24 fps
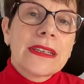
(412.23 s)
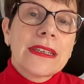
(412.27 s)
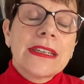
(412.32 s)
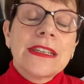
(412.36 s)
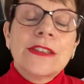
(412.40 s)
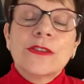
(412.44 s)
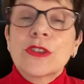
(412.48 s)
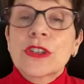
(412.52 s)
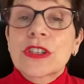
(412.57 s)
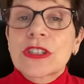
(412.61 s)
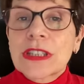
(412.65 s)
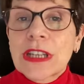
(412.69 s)

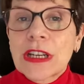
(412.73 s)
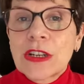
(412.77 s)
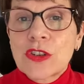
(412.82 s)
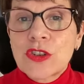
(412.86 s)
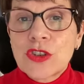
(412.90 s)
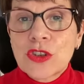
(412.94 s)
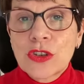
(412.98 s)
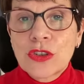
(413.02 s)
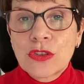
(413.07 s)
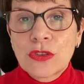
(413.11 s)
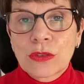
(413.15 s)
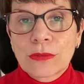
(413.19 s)
in your style
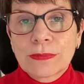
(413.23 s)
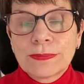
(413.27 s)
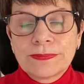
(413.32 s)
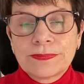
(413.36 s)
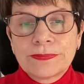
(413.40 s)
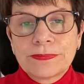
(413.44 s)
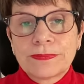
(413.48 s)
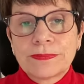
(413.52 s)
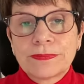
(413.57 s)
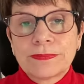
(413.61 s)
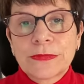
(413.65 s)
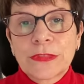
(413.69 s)
journal
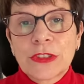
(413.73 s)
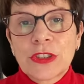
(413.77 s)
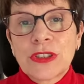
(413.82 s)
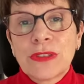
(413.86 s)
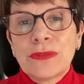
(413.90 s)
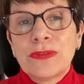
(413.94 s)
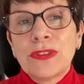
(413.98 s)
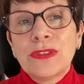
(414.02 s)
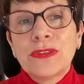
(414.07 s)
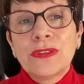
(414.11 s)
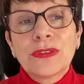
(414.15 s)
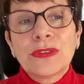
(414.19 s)
because
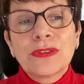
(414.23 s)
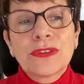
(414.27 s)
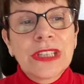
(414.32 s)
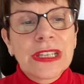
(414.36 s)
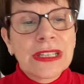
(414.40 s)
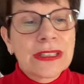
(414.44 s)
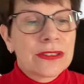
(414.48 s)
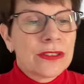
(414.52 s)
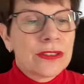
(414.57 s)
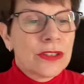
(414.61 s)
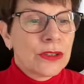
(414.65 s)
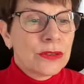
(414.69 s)
if you don't
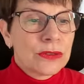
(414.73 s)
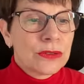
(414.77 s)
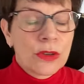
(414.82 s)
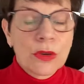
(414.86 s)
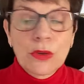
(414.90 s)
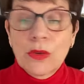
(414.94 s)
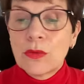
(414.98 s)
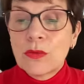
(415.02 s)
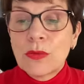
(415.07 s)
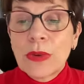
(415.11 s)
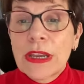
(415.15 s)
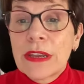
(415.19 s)
take note
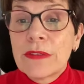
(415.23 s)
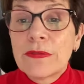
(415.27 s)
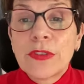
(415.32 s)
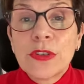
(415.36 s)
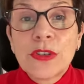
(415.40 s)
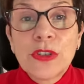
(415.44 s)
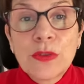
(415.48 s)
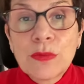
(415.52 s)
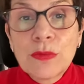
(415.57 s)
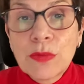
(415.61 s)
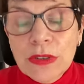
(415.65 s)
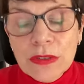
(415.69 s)
or wherever
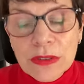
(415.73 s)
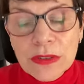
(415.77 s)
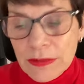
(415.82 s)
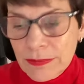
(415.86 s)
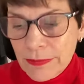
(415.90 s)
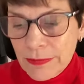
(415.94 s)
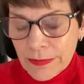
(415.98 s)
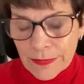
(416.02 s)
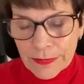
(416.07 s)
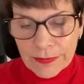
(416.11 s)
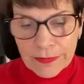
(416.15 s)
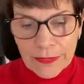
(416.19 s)
you want
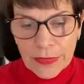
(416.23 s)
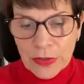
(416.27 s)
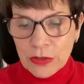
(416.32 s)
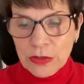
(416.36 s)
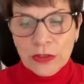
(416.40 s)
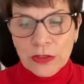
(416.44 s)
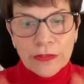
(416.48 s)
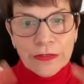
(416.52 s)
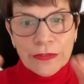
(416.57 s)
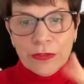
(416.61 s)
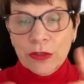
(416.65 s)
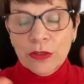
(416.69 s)
on
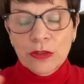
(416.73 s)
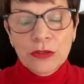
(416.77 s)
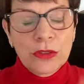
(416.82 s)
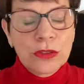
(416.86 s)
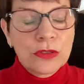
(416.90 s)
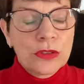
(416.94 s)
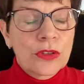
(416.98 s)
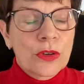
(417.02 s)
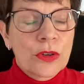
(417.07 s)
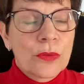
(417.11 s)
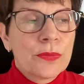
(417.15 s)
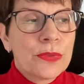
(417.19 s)
your phone or on
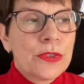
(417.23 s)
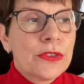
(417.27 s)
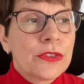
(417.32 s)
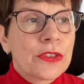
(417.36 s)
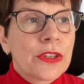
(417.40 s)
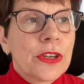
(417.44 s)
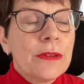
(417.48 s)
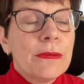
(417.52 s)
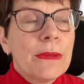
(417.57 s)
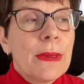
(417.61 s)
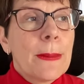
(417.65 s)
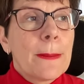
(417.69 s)
your
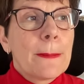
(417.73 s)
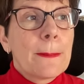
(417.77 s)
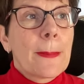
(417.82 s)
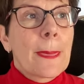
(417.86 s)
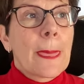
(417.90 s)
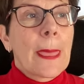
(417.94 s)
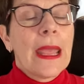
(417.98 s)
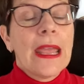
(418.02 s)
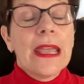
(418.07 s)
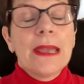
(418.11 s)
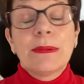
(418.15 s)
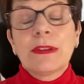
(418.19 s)
computer
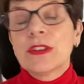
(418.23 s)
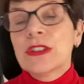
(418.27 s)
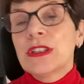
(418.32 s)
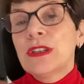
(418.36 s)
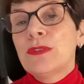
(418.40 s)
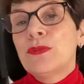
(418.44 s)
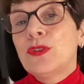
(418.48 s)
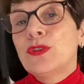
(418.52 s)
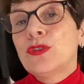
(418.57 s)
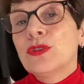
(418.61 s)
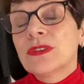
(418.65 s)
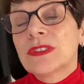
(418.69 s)
because
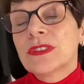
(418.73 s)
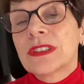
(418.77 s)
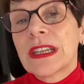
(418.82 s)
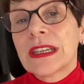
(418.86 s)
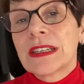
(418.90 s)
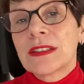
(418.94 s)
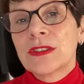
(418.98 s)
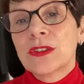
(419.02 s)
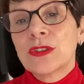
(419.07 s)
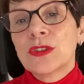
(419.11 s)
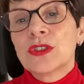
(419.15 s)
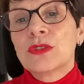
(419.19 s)
if you don't
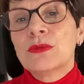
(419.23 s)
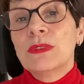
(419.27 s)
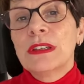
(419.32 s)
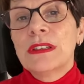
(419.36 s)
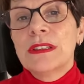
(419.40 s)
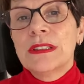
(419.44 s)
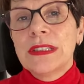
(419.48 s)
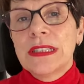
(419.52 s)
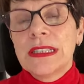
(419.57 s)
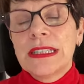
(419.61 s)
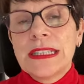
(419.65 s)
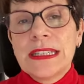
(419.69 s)
take note you will
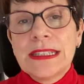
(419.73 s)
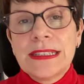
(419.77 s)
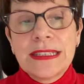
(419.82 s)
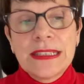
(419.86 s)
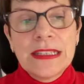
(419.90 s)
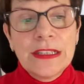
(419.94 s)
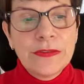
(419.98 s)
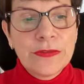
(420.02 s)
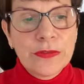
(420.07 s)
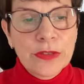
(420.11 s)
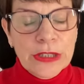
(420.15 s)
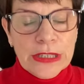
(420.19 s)

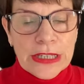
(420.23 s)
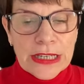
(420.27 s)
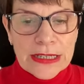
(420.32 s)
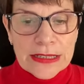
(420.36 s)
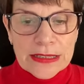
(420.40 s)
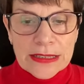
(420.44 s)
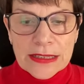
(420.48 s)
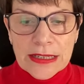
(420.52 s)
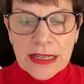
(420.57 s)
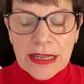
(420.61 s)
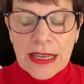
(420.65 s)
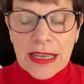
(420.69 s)
easily
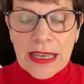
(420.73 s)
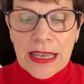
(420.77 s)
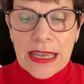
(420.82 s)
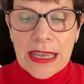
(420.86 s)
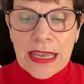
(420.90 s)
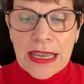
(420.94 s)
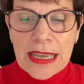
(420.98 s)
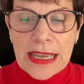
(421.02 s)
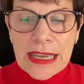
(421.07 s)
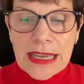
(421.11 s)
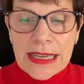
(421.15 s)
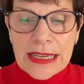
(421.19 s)
forget
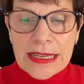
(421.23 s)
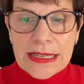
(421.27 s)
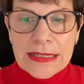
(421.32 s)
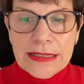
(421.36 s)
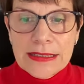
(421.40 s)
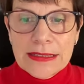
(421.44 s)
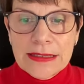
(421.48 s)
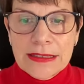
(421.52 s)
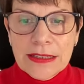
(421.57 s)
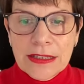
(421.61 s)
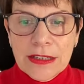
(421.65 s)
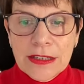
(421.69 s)

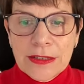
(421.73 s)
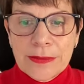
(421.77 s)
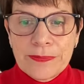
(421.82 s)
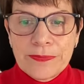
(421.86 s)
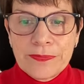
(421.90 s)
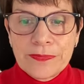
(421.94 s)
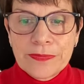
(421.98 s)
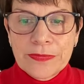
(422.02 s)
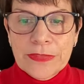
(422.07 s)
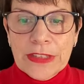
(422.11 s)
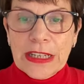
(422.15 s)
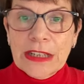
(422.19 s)
and
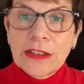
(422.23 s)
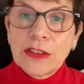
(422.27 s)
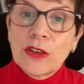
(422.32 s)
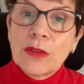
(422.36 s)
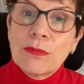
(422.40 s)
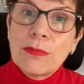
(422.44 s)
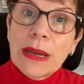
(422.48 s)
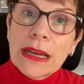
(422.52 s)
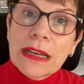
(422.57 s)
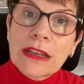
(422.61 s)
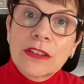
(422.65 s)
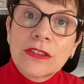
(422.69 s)
um, can go
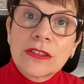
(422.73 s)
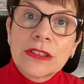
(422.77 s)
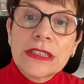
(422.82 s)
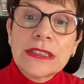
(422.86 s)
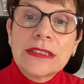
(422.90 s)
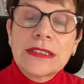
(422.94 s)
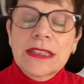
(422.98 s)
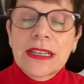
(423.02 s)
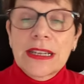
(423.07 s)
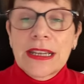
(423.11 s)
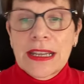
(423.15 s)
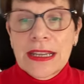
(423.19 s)
back on
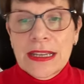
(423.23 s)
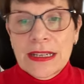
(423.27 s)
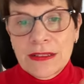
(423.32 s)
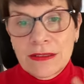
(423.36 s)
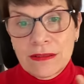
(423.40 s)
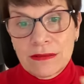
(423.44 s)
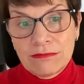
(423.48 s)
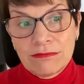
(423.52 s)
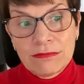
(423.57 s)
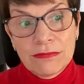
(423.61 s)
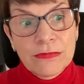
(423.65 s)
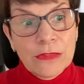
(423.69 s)
it and
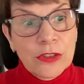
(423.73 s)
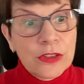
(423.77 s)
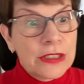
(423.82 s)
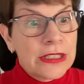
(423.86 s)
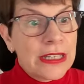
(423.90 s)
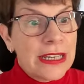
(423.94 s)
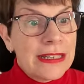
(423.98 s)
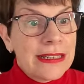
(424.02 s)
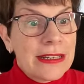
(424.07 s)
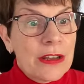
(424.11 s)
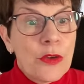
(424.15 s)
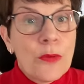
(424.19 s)

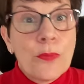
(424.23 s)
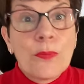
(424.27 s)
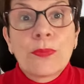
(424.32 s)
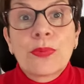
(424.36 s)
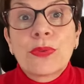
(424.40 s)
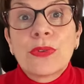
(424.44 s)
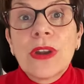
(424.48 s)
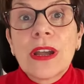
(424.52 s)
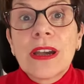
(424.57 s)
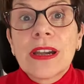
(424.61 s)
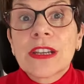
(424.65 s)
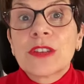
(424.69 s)
again
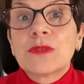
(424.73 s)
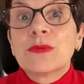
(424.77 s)
apply